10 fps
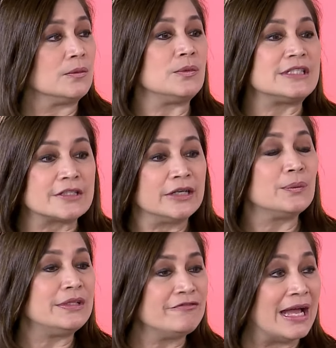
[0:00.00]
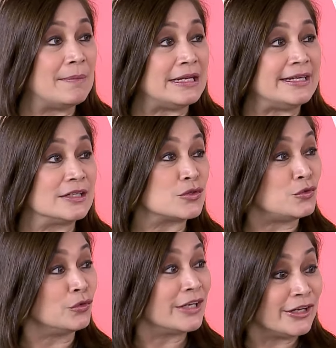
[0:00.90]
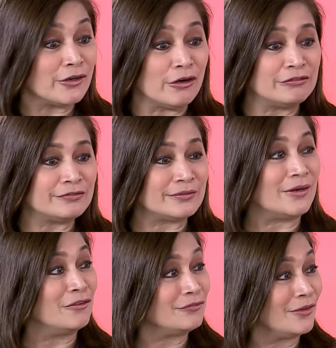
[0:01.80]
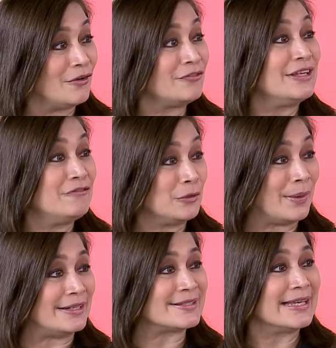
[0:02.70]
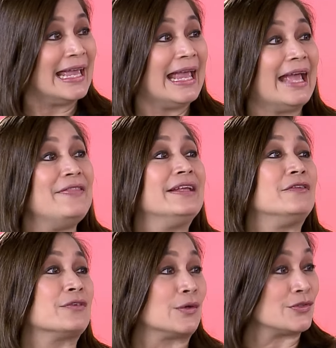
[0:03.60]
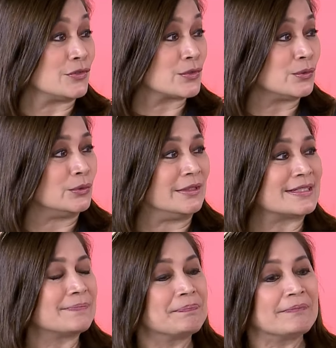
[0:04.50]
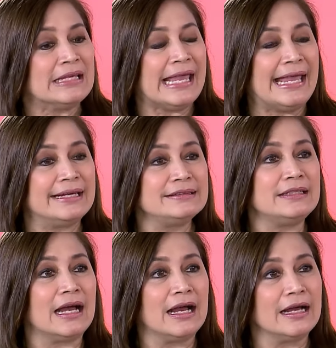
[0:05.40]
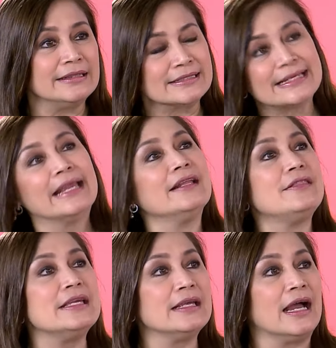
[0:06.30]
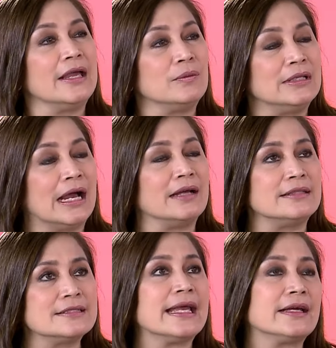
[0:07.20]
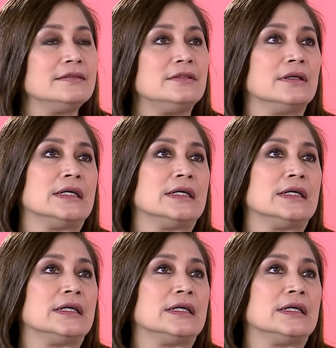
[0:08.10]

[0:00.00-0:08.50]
We start with the family as a nuclear of influence, and then of course the schools. And the second thing I would, the second